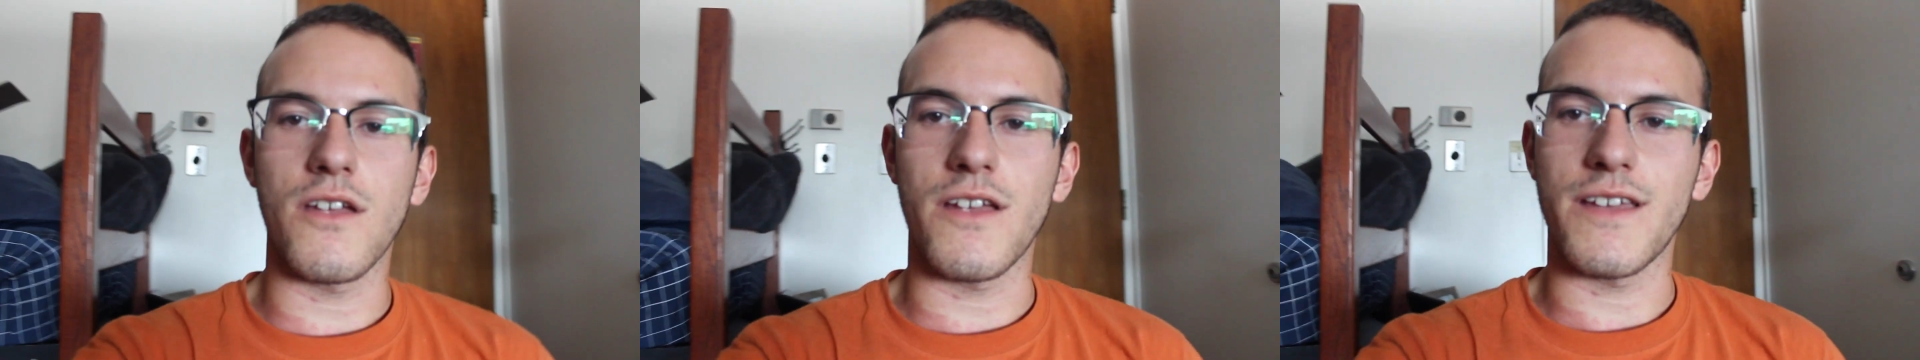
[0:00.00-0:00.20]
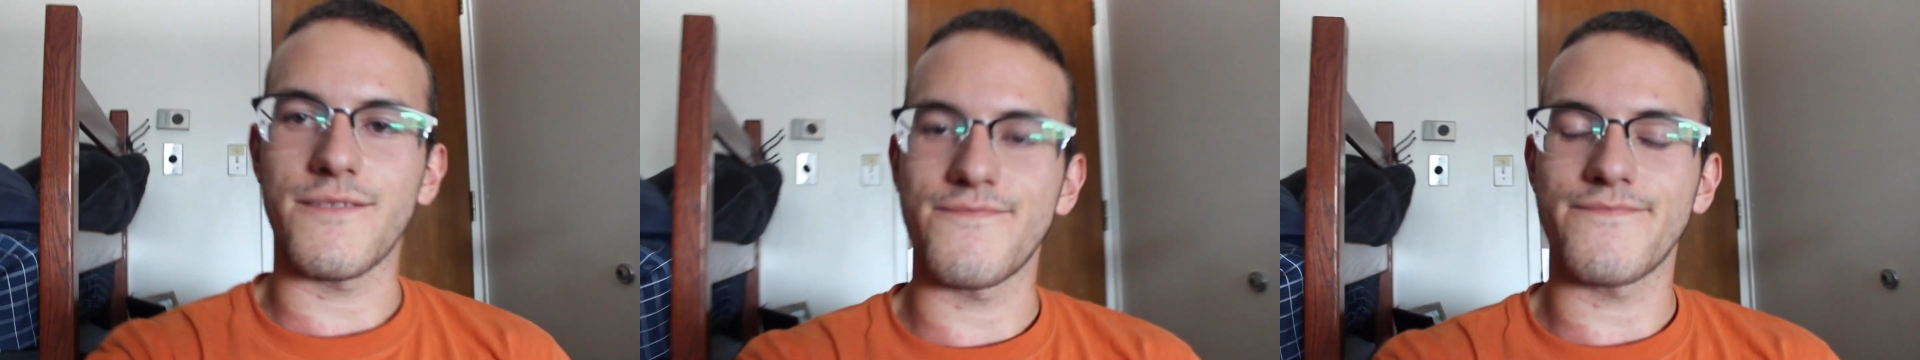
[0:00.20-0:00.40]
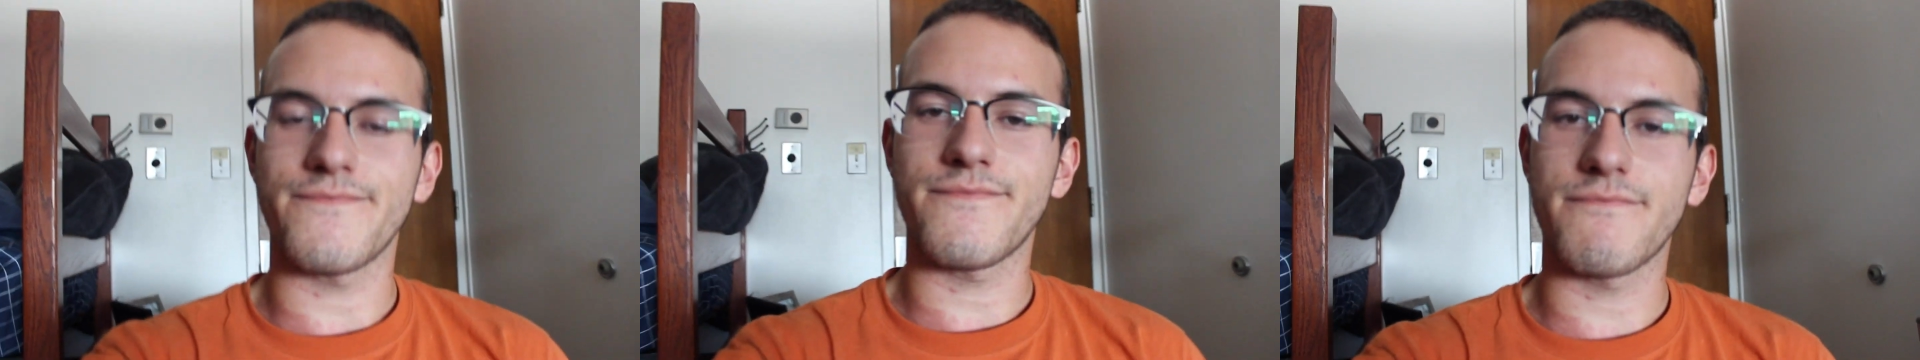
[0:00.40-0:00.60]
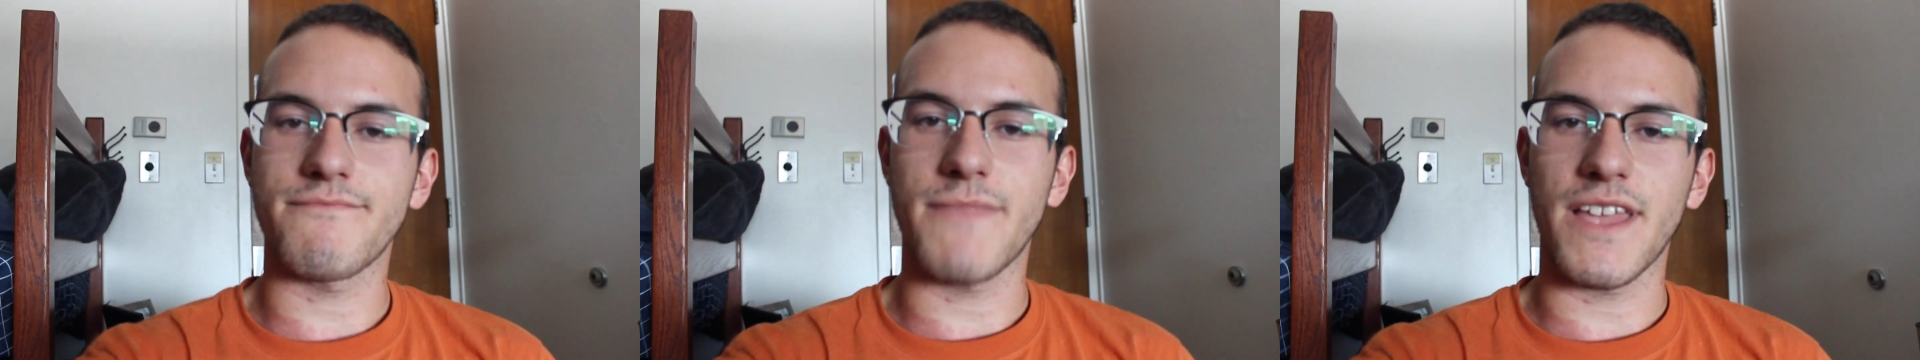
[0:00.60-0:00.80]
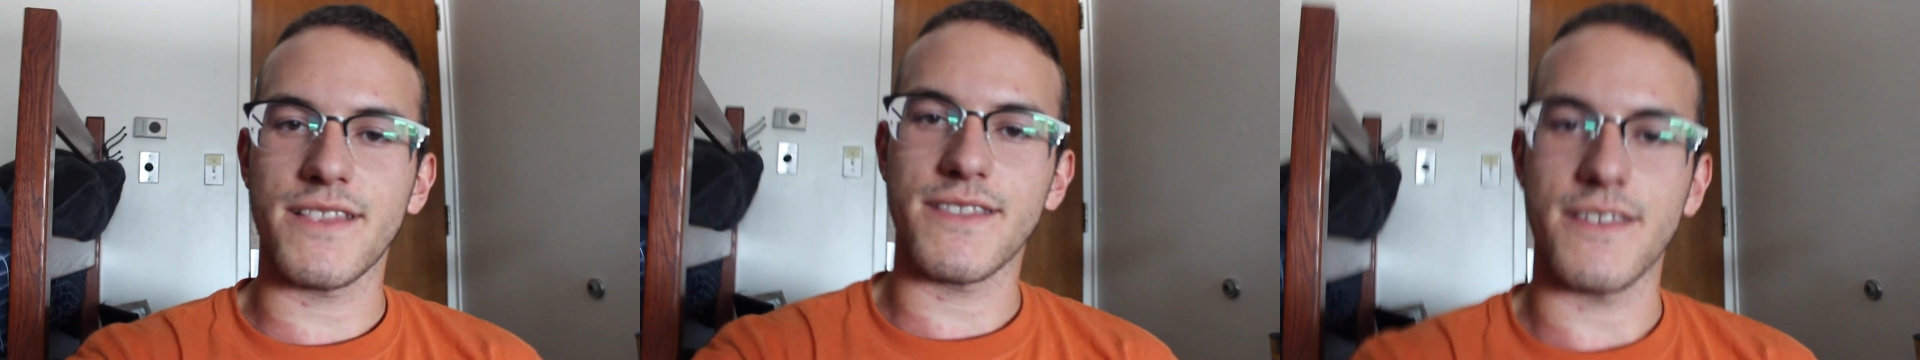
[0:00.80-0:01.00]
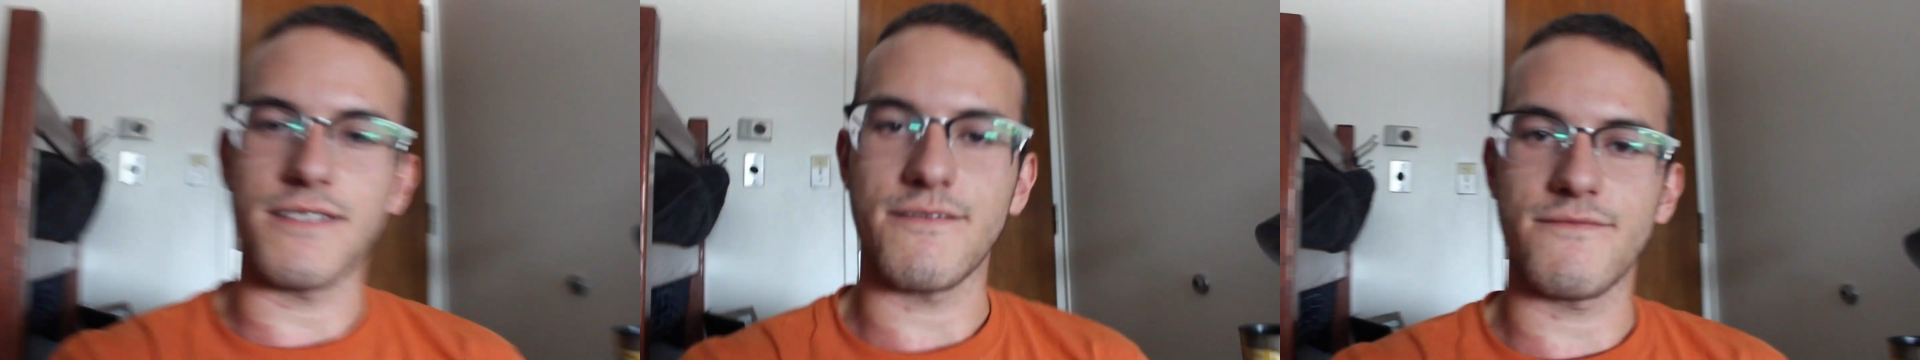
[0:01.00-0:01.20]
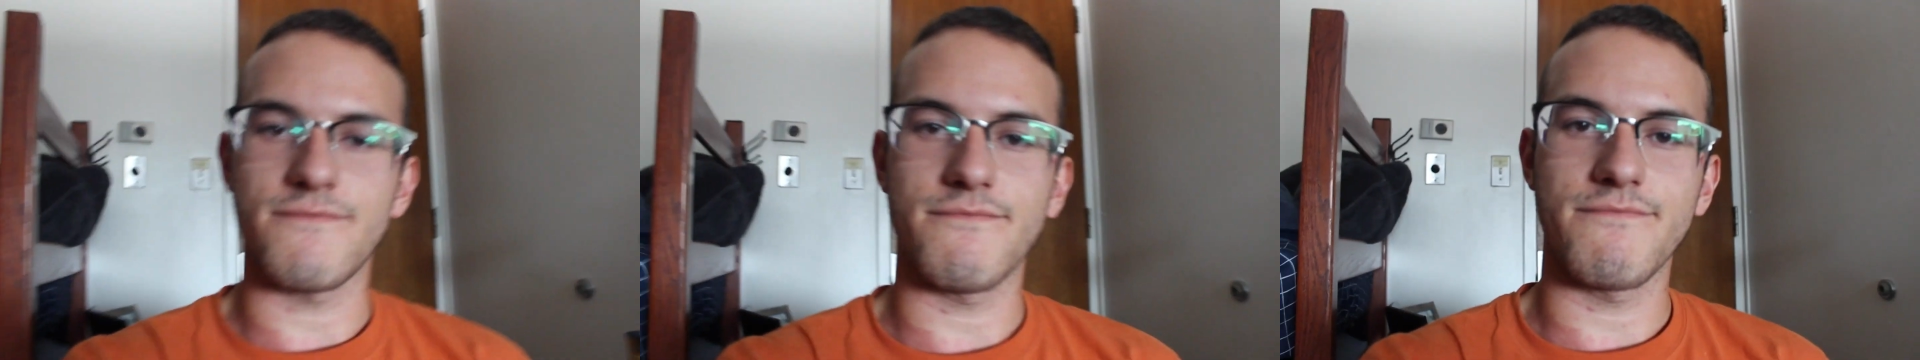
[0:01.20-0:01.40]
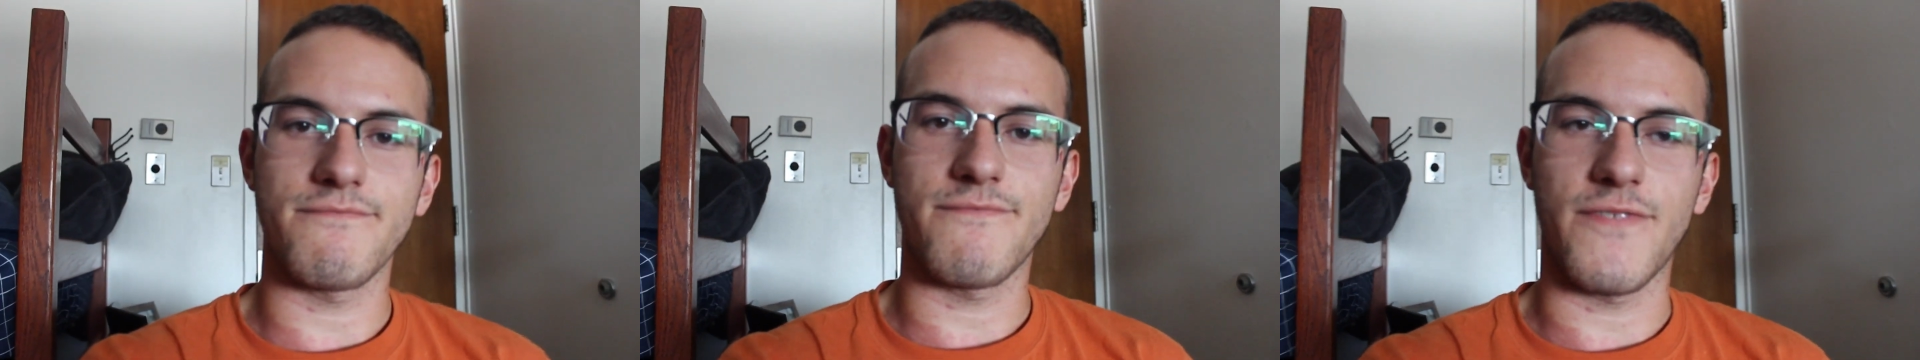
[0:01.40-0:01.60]
Alright, that's it
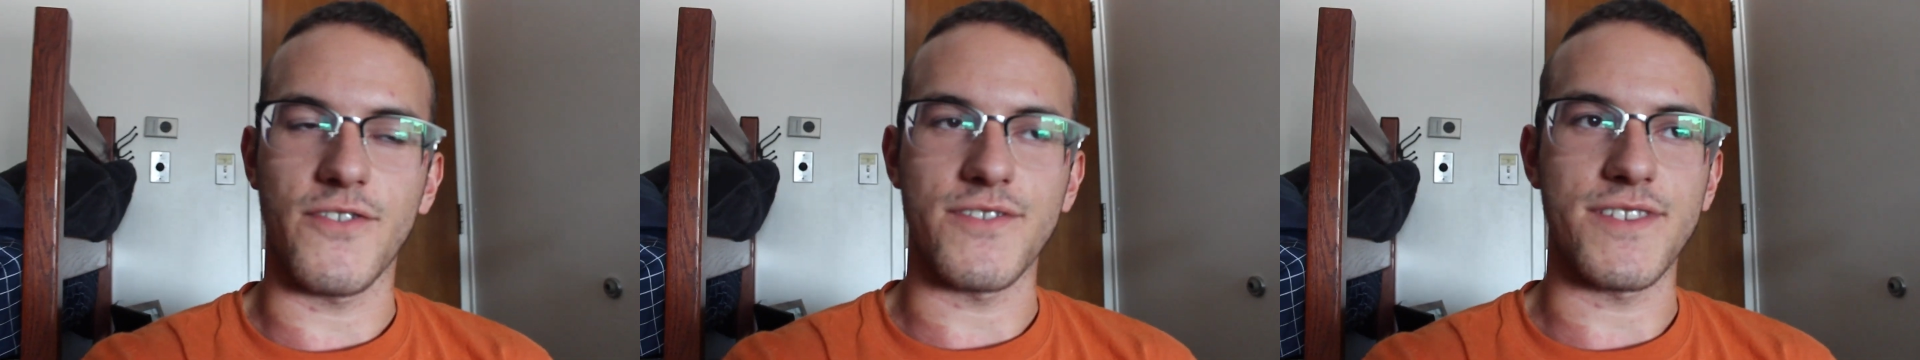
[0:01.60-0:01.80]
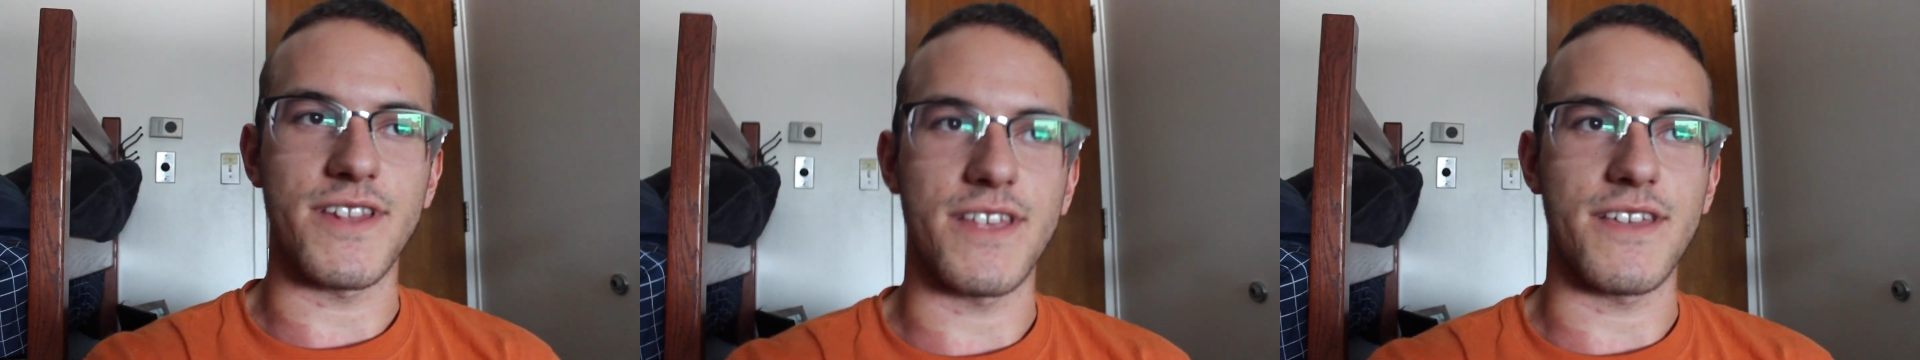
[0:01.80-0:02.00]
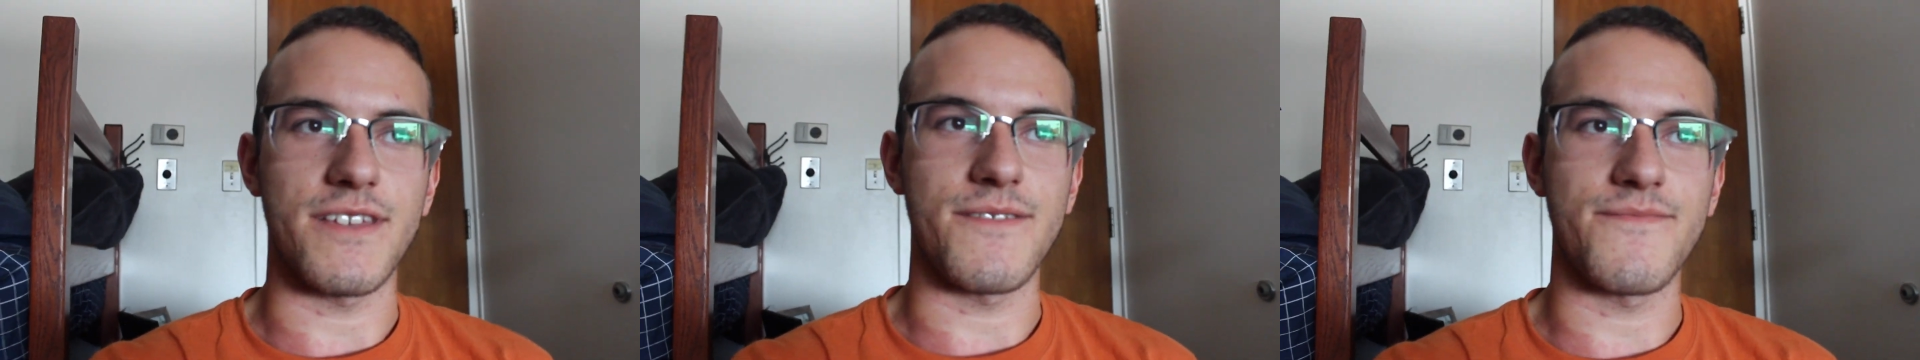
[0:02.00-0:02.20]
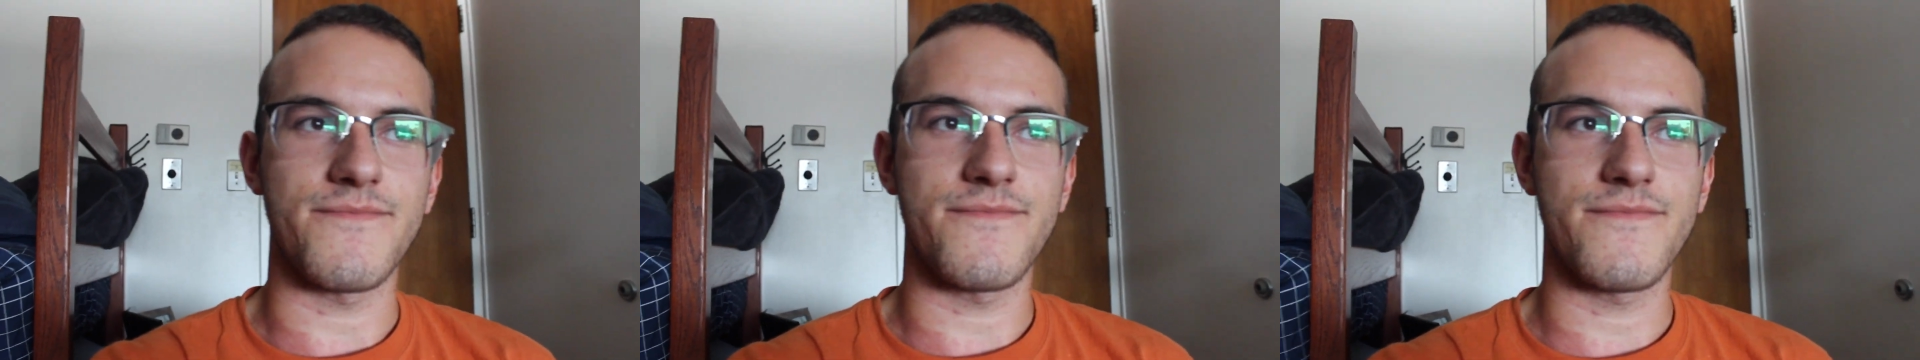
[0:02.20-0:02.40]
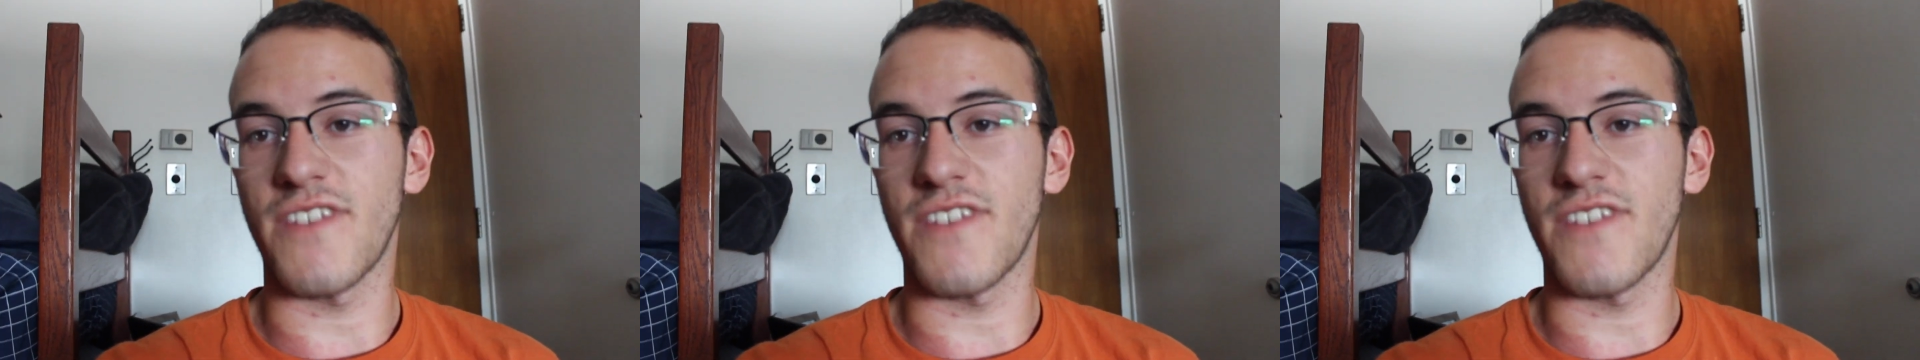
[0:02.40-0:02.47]
for today.